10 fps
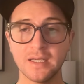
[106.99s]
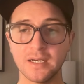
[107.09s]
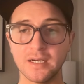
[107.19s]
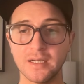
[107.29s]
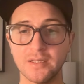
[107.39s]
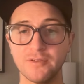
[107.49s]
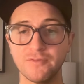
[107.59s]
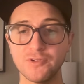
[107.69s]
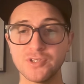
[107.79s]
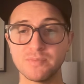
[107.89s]
The
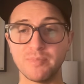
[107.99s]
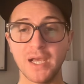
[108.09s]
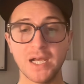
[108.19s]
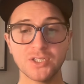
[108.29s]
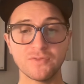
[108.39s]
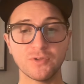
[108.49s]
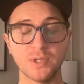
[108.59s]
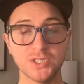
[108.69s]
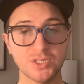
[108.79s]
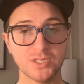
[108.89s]
first batch of
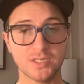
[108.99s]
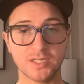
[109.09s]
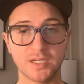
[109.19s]
questions is